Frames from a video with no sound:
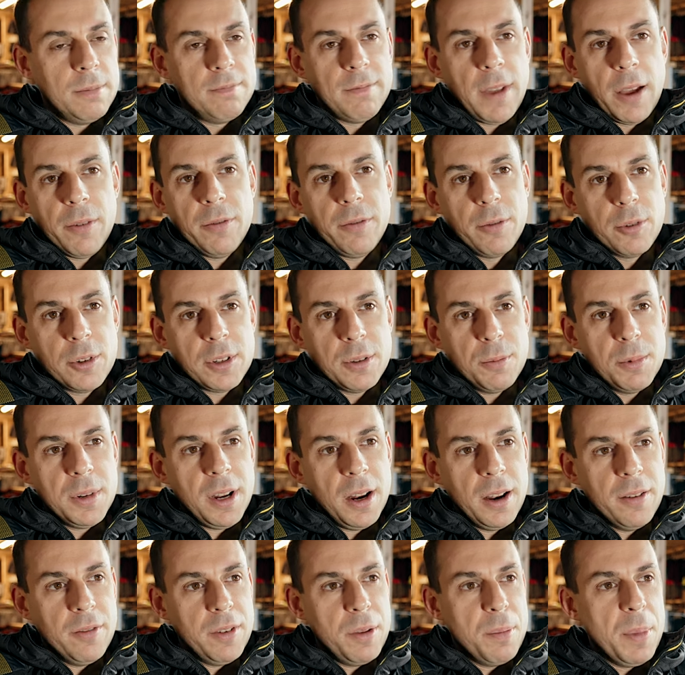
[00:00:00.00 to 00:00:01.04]
Unfortunately, we
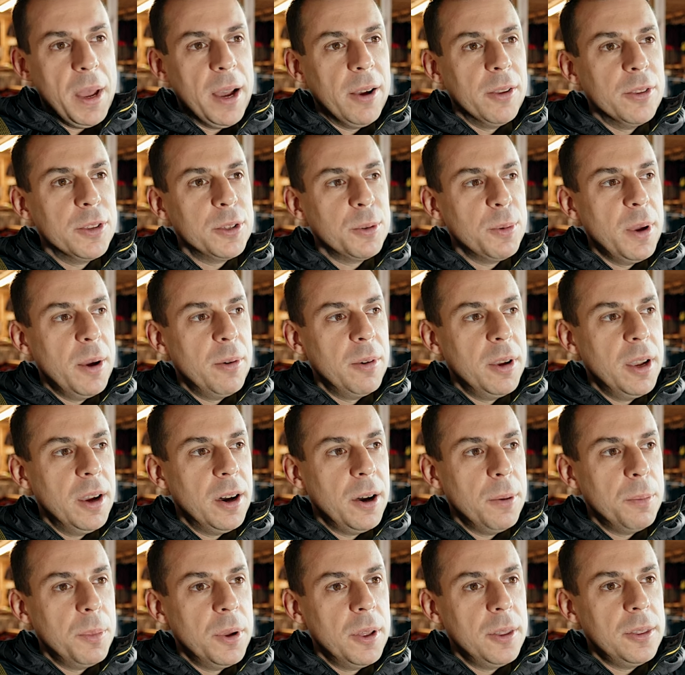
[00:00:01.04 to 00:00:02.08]
don't have any mountains where we
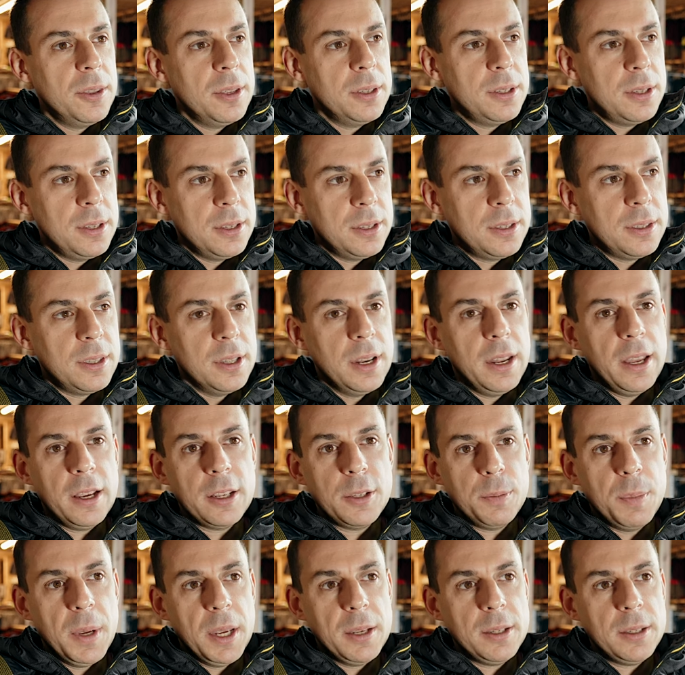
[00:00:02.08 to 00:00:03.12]
are, but this is the
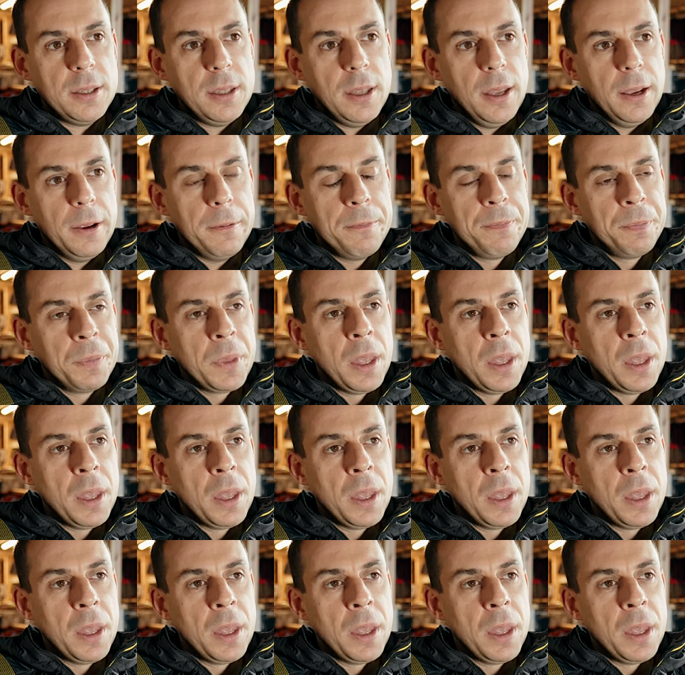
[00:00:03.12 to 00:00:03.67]
next best thing.